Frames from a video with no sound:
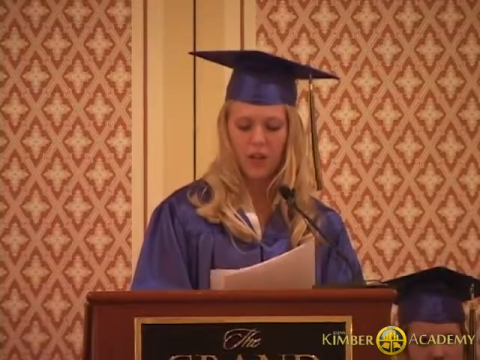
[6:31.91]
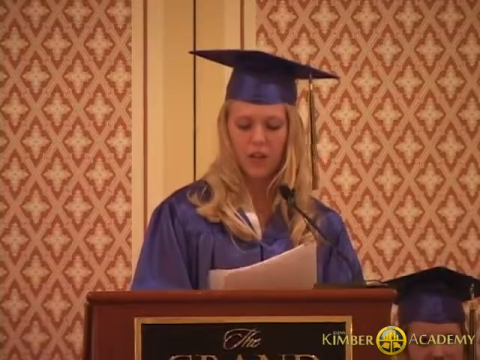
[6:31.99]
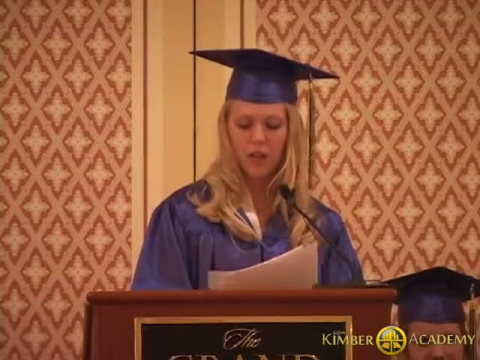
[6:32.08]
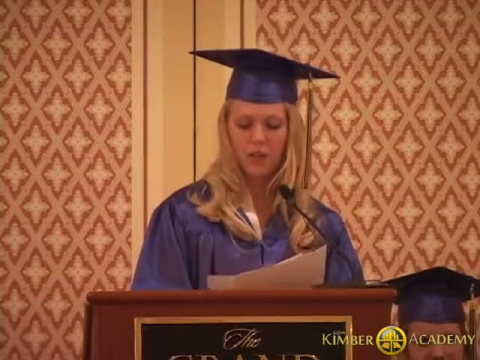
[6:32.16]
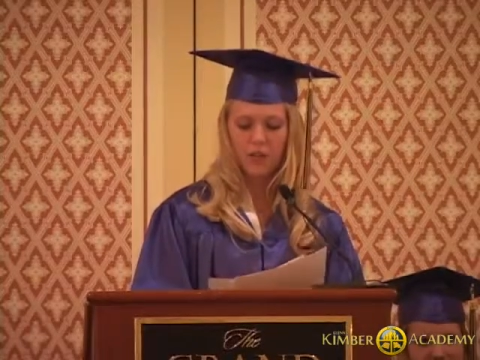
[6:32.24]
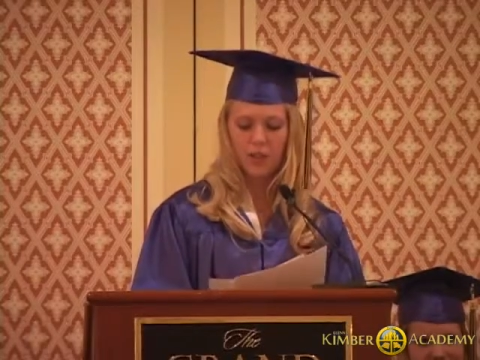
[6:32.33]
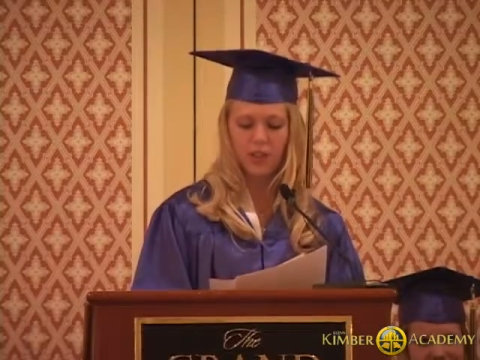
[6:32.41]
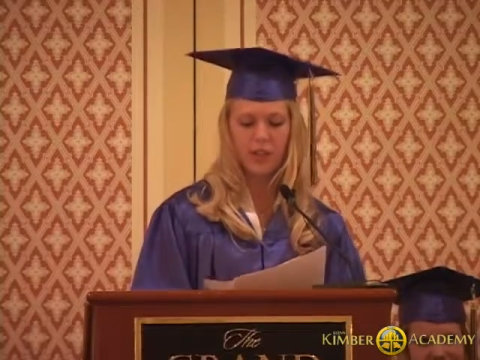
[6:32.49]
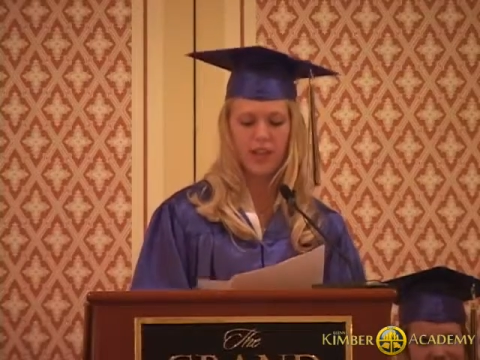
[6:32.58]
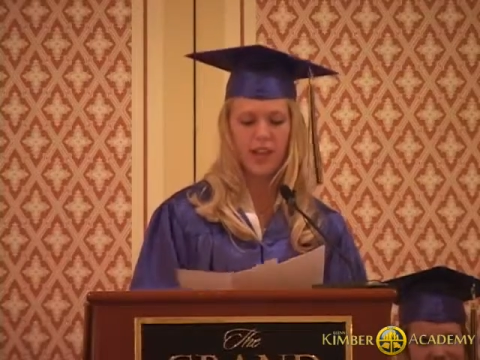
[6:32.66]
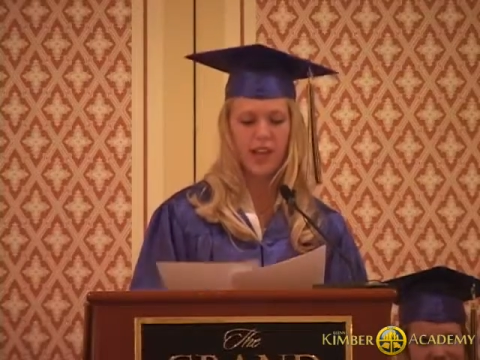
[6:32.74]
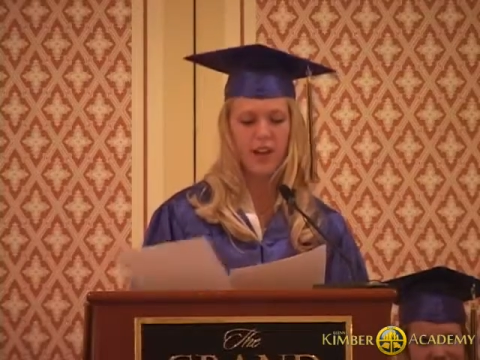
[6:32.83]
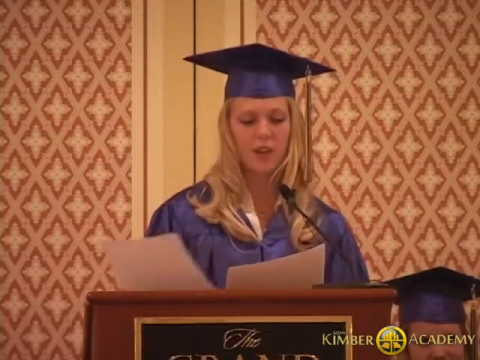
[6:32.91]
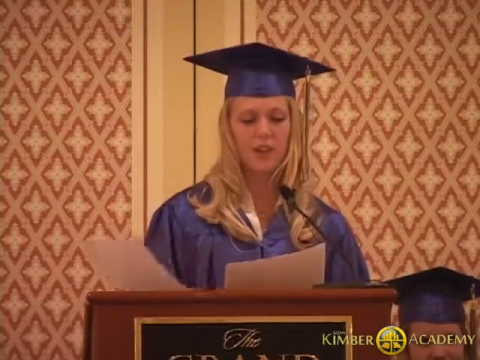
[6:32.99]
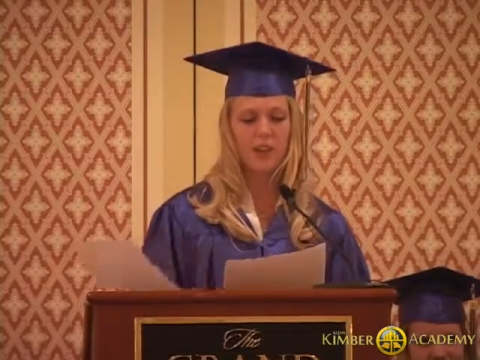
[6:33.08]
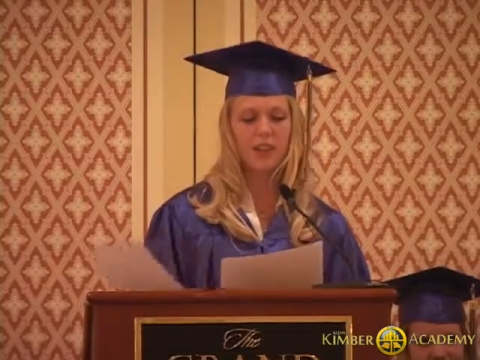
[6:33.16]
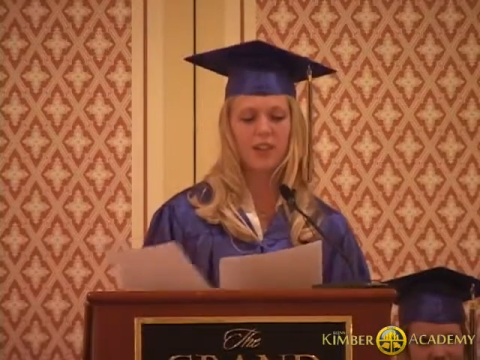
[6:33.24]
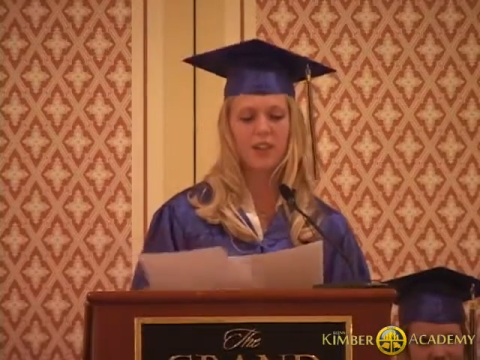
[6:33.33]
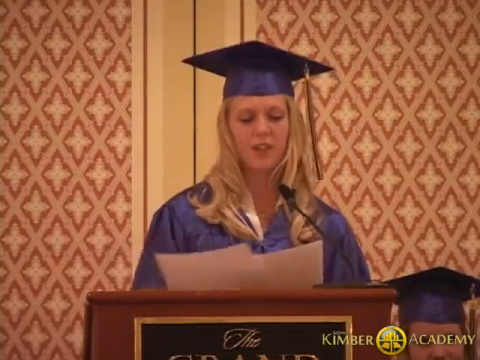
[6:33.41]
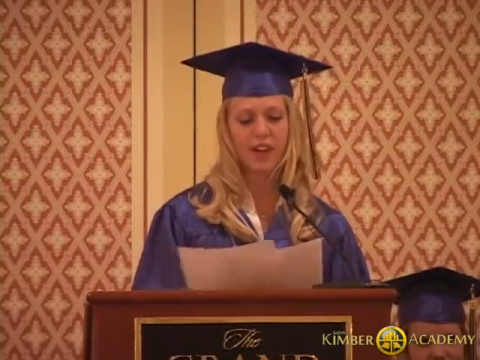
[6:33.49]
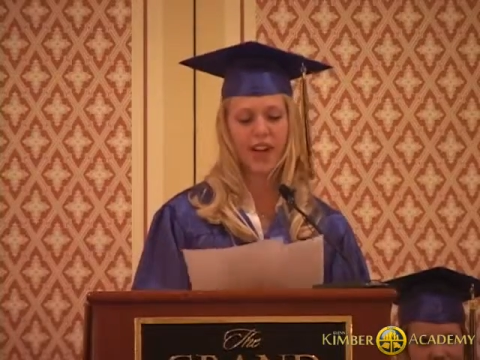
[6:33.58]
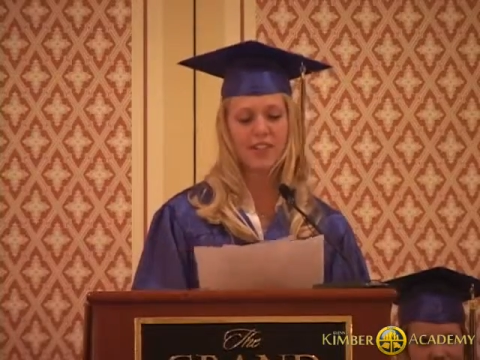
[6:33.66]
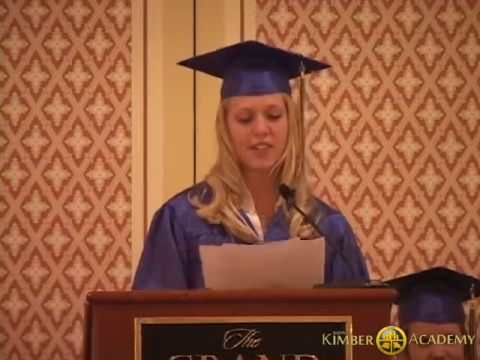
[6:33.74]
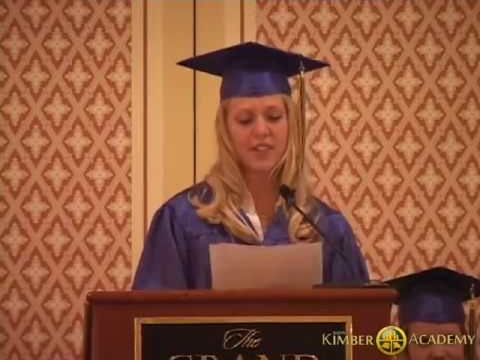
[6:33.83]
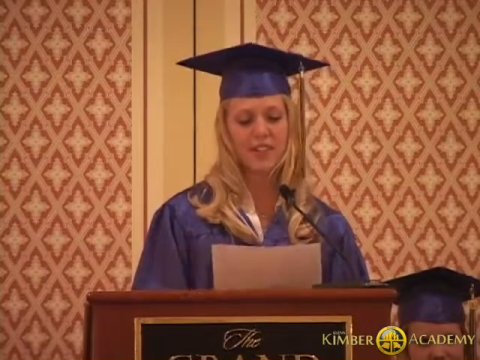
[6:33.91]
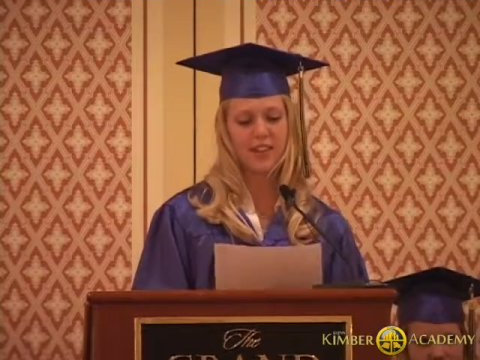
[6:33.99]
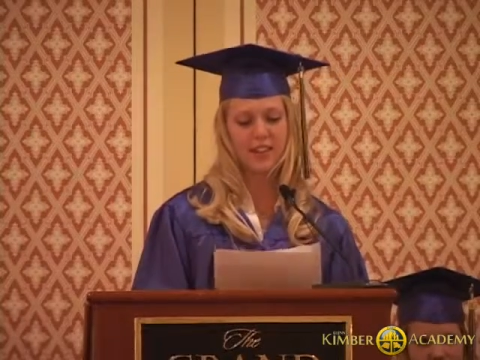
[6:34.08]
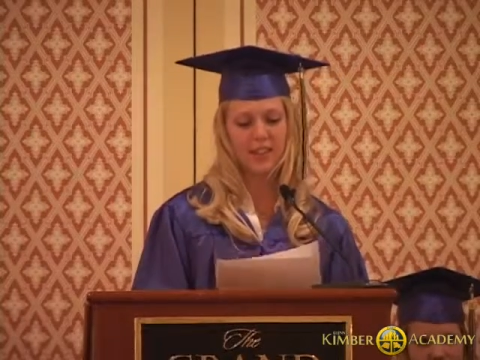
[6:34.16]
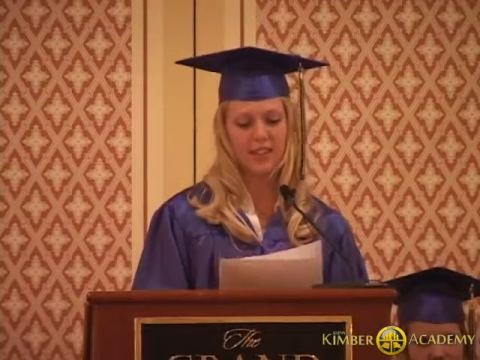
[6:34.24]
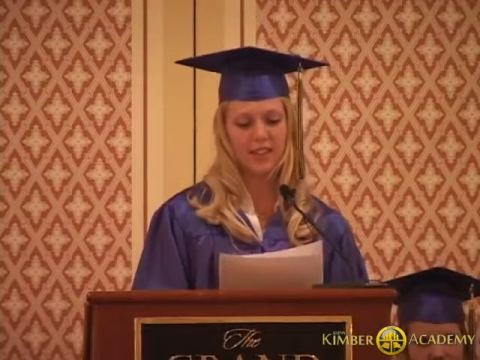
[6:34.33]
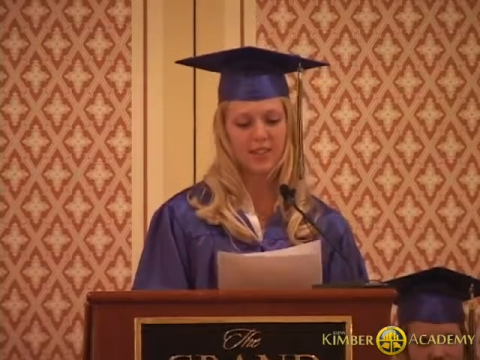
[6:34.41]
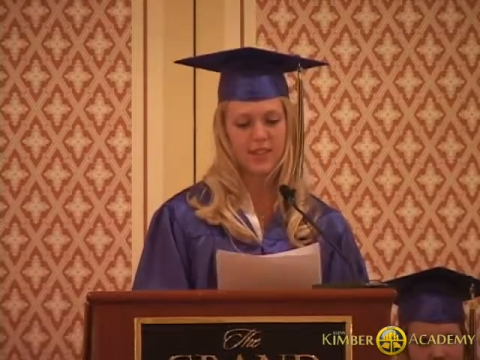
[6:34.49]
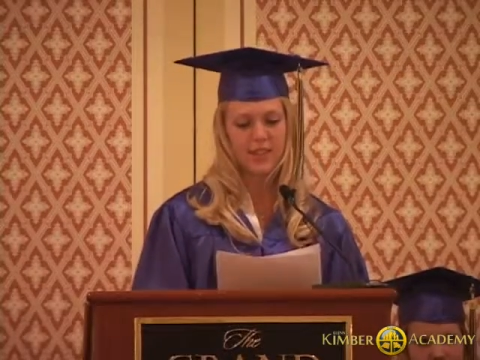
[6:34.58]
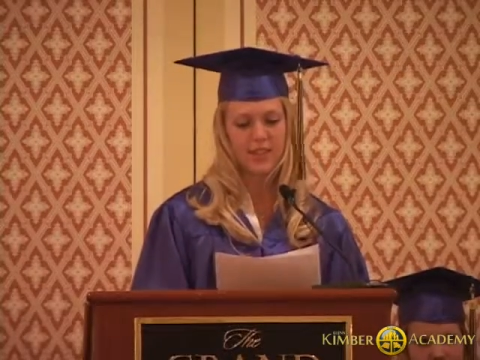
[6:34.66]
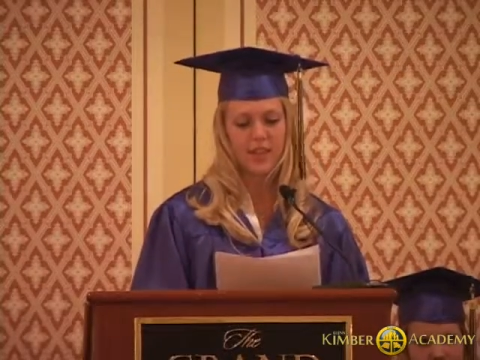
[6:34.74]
along with learning how to make little crafts and electives,